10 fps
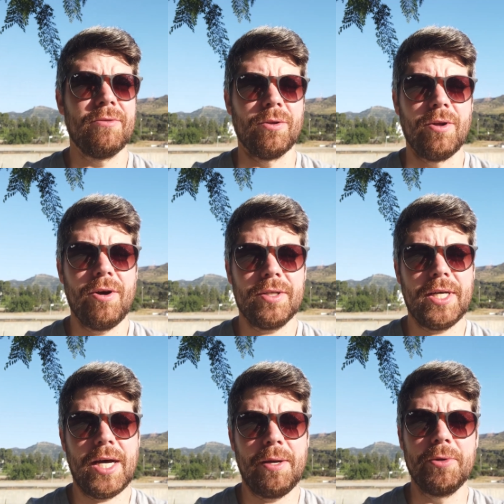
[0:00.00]
for a long
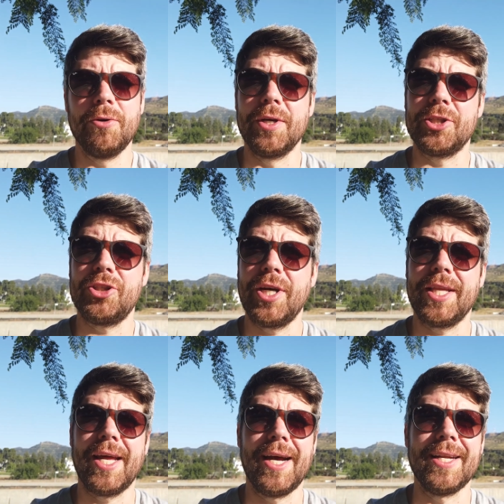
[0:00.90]
time doing
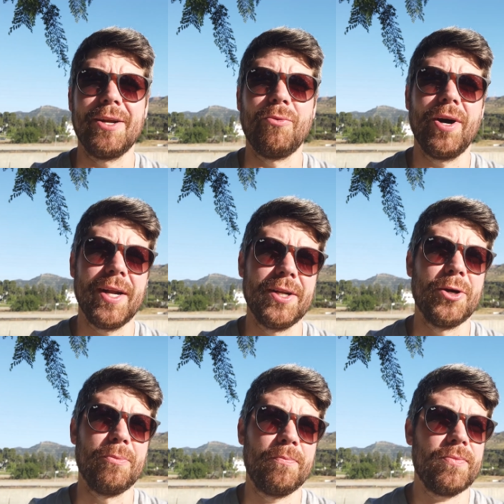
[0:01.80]
shit that I didn't want to
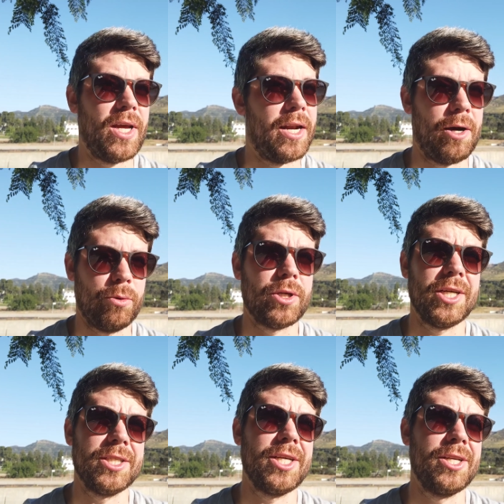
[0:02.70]
do and I would
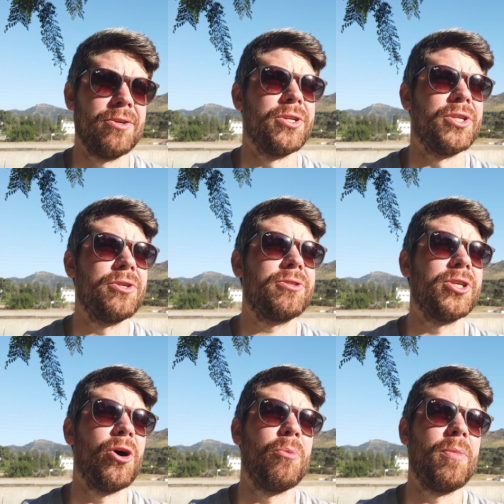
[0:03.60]
continue to do
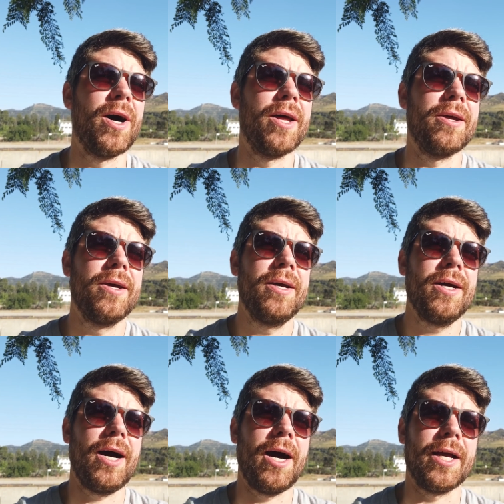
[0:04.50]
so but
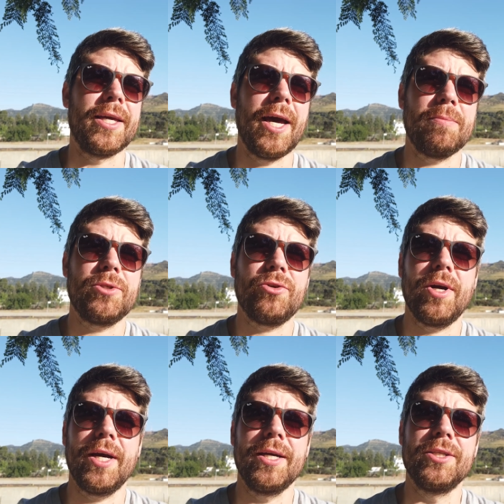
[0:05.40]
I kept
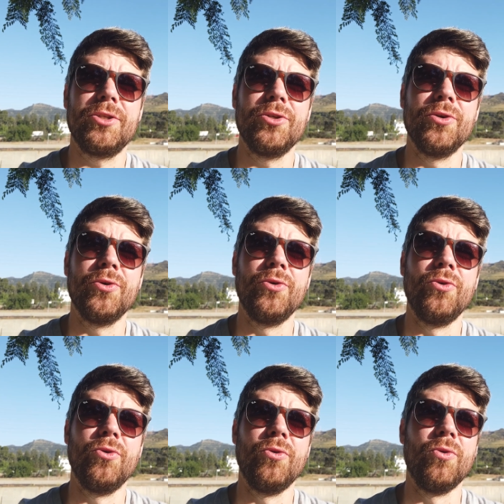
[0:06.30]
trying
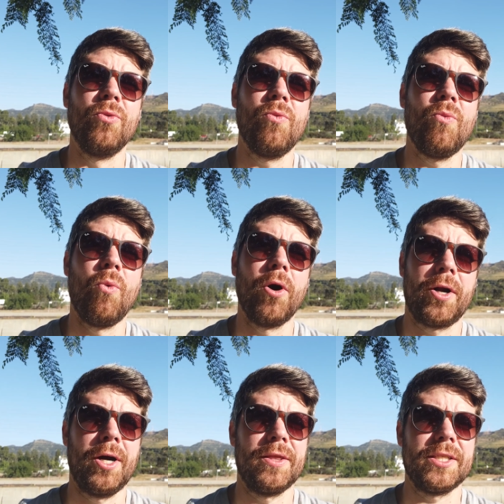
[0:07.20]
to
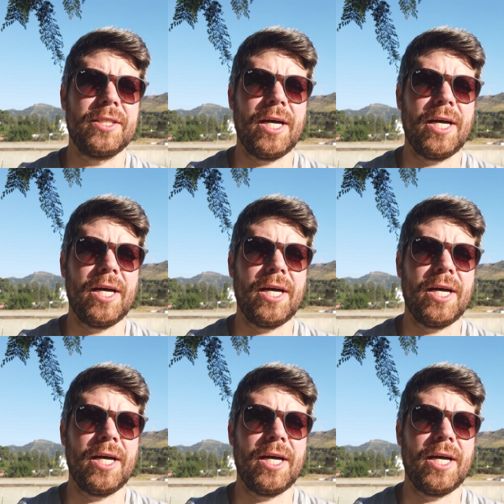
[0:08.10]
work on the